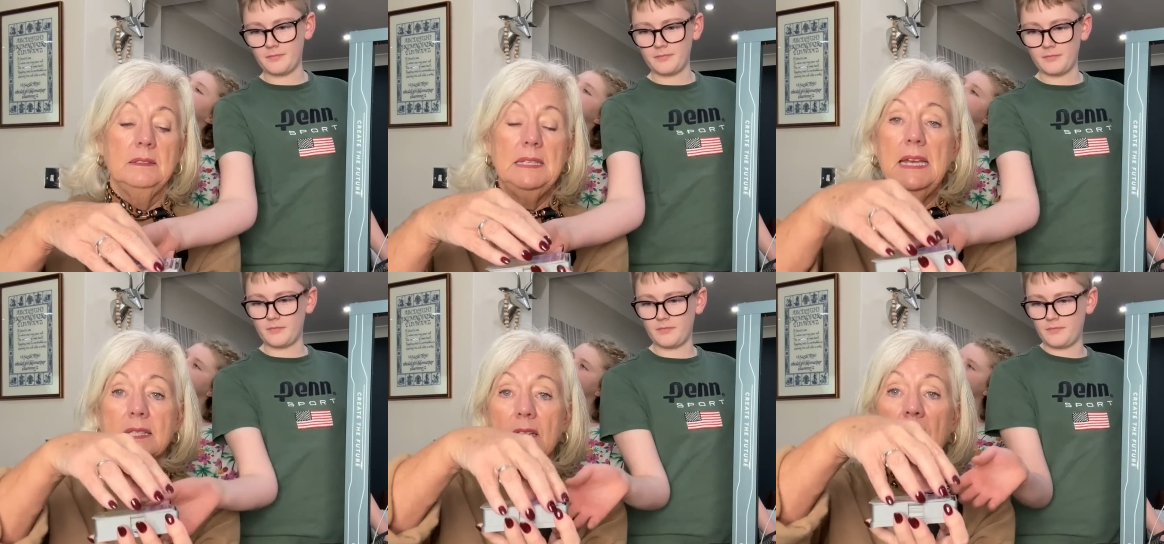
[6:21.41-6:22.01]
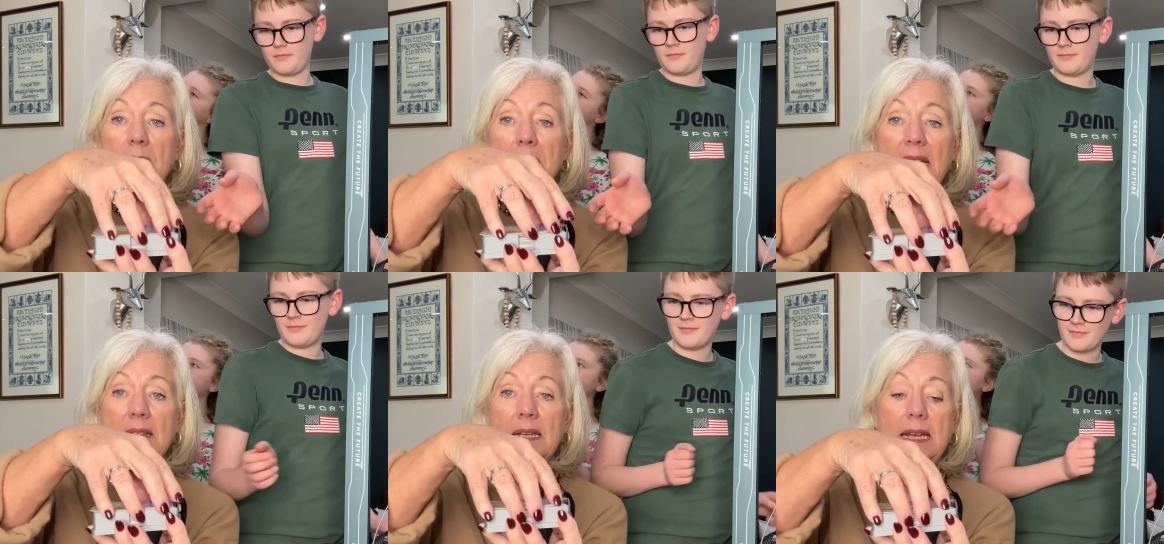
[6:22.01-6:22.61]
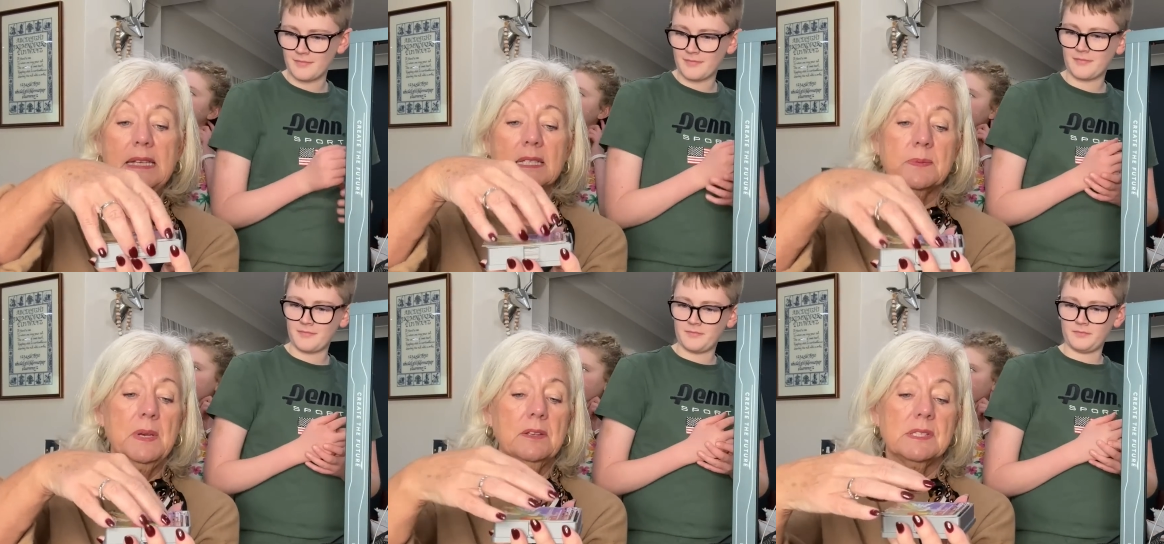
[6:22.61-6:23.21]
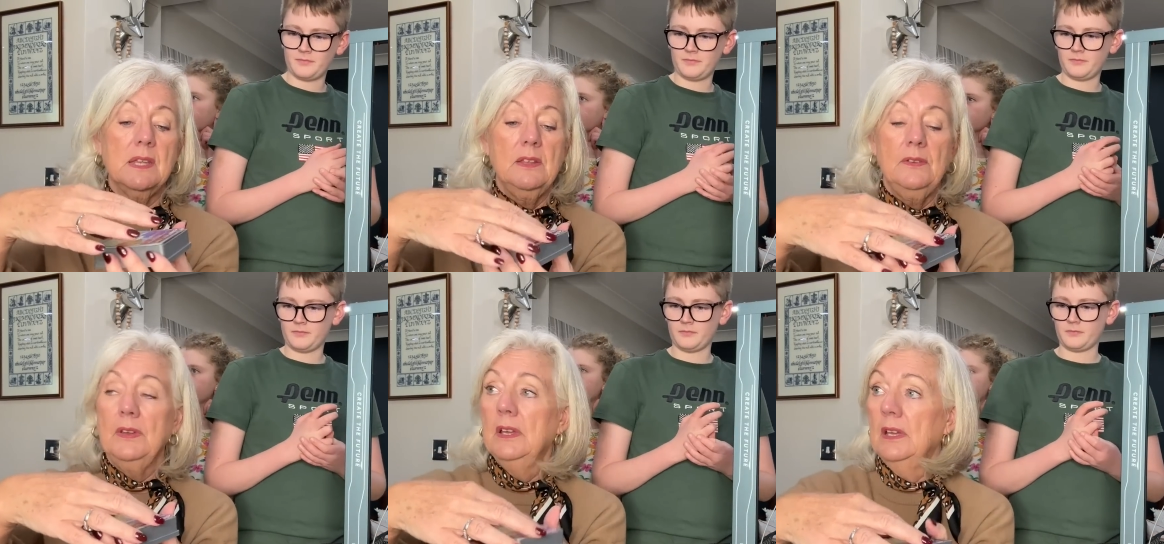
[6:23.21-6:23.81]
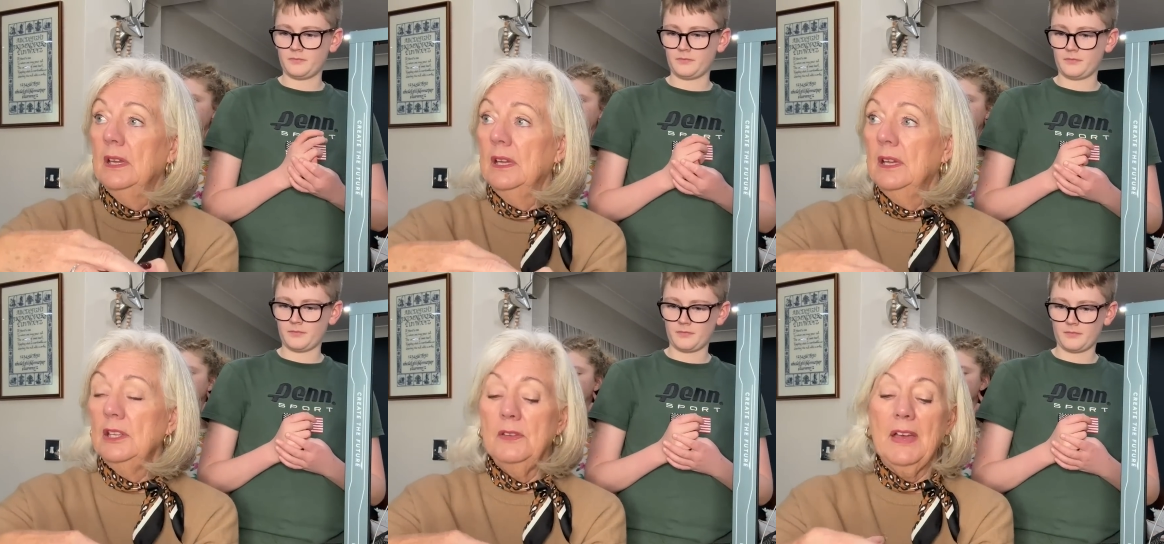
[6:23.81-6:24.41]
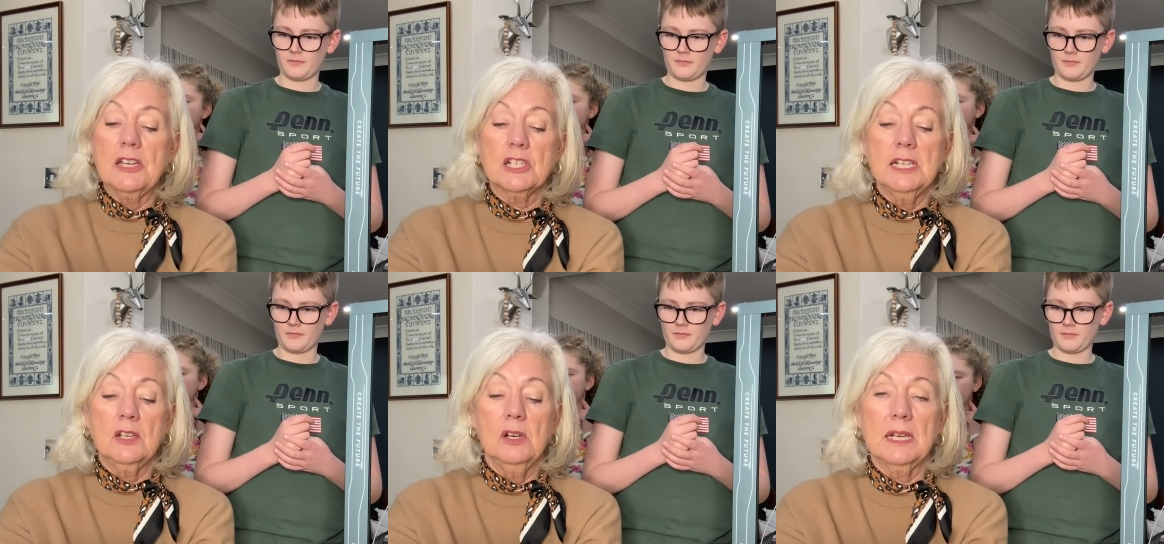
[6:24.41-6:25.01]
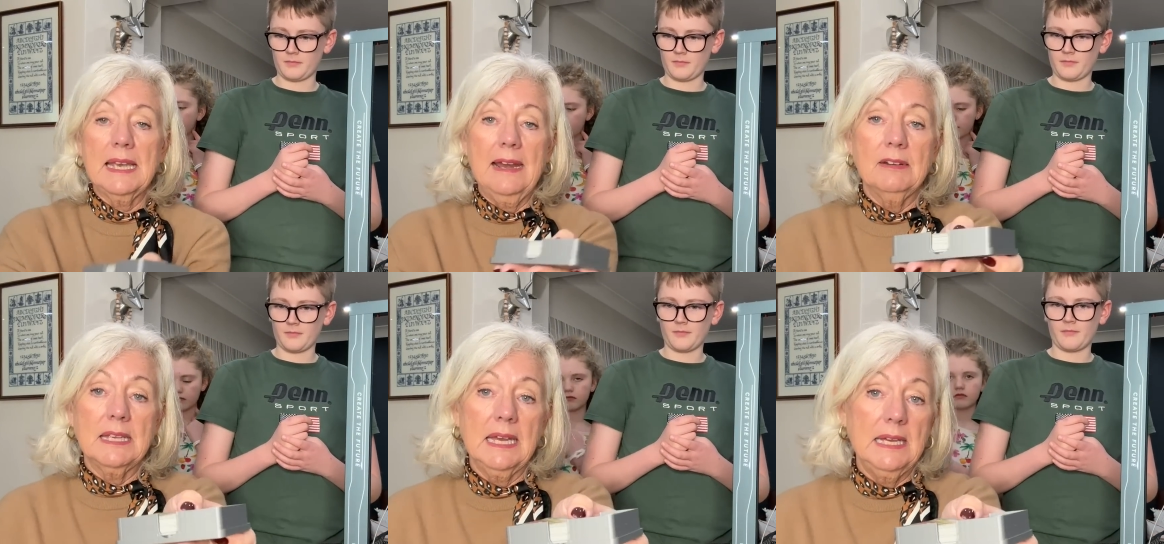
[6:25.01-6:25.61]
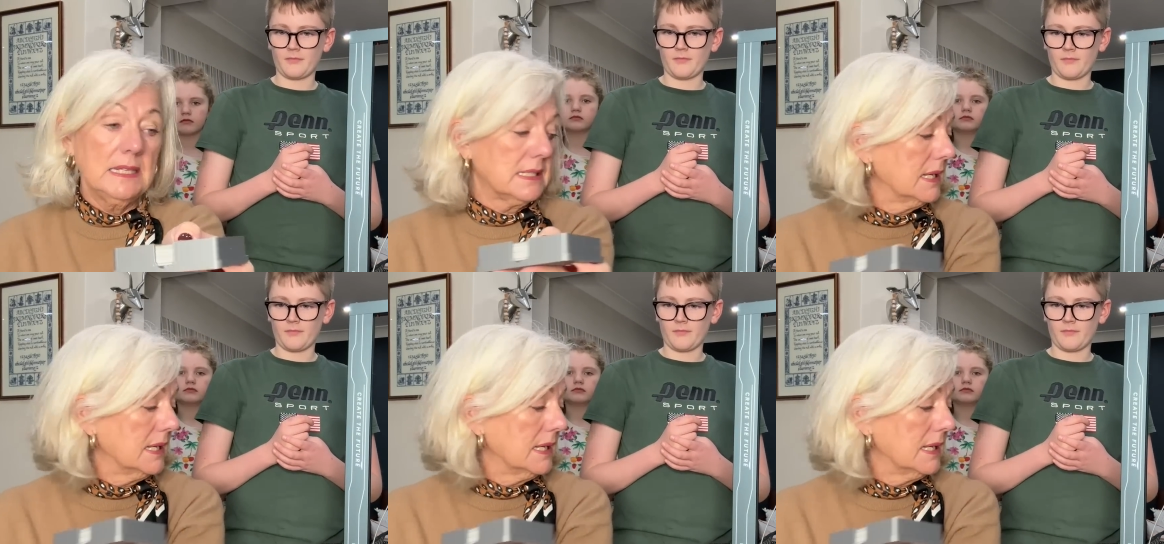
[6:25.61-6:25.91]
Speaker 1: Yeah, so you can make the lid as well. That's so what you're going to do next. You've actually got a carry case.